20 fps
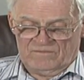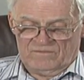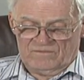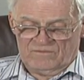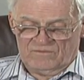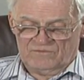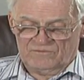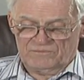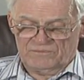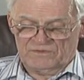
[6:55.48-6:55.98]

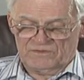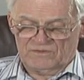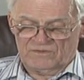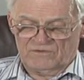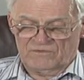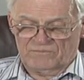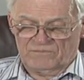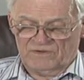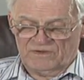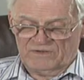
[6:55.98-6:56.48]
Speaking
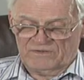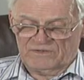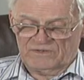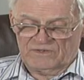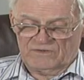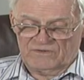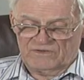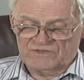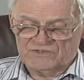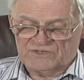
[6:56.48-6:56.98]
of
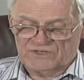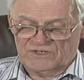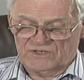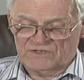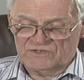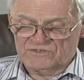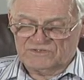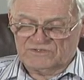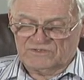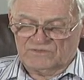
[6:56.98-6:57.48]
pioneer
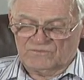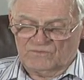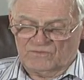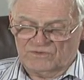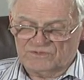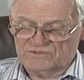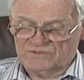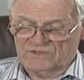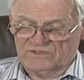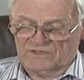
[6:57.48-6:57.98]
education in
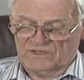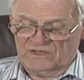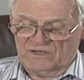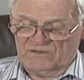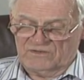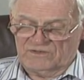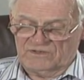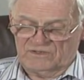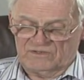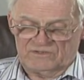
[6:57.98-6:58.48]
Washington
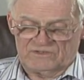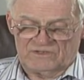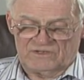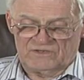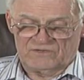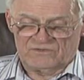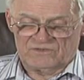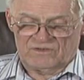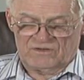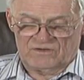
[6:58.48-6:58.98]
County at the
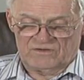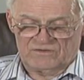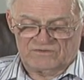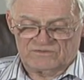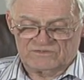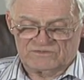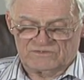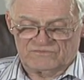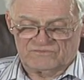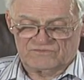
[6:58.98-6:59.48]
8th
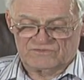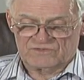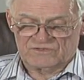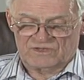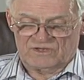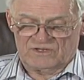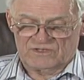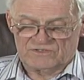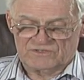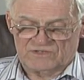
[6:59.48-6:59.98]
Congress of the
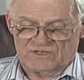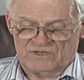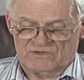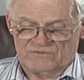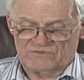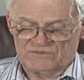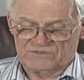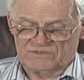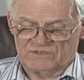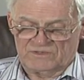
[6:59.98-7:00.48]

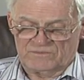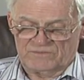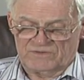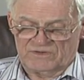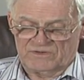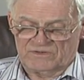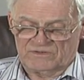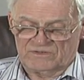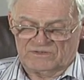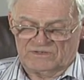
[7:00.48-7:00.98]
Scotch-Irish in
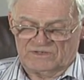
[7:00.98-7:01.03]
America in